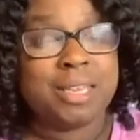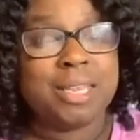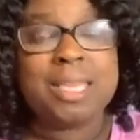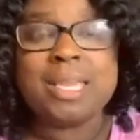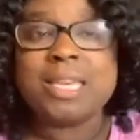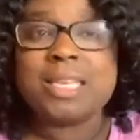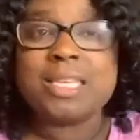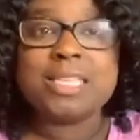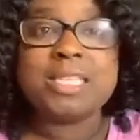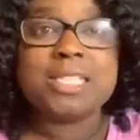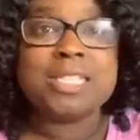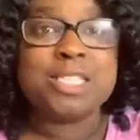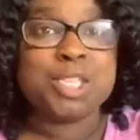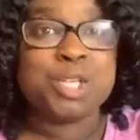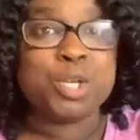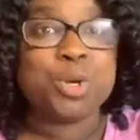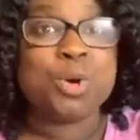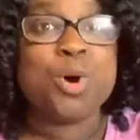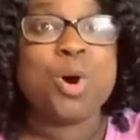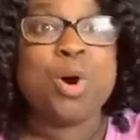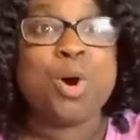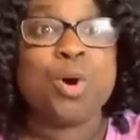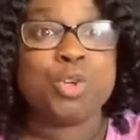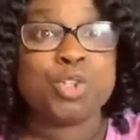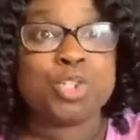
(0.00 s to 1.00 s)
It is
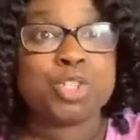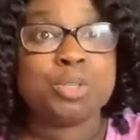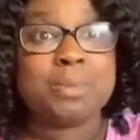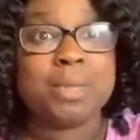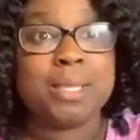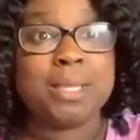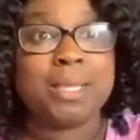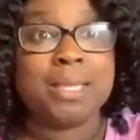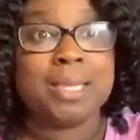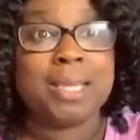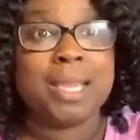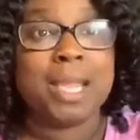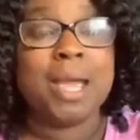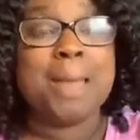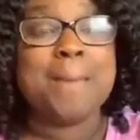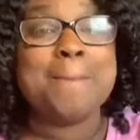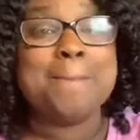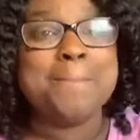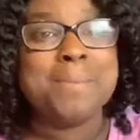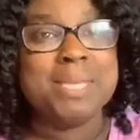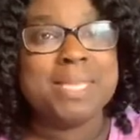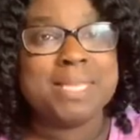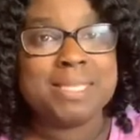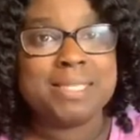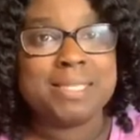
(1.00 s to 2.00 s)
still ultimately a
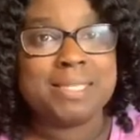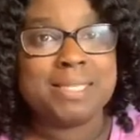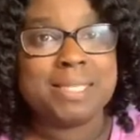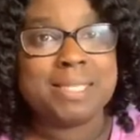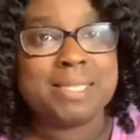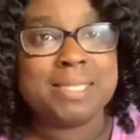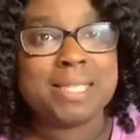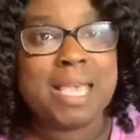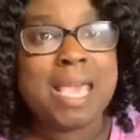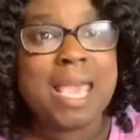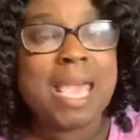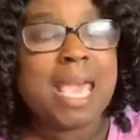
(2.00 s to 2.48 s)
business.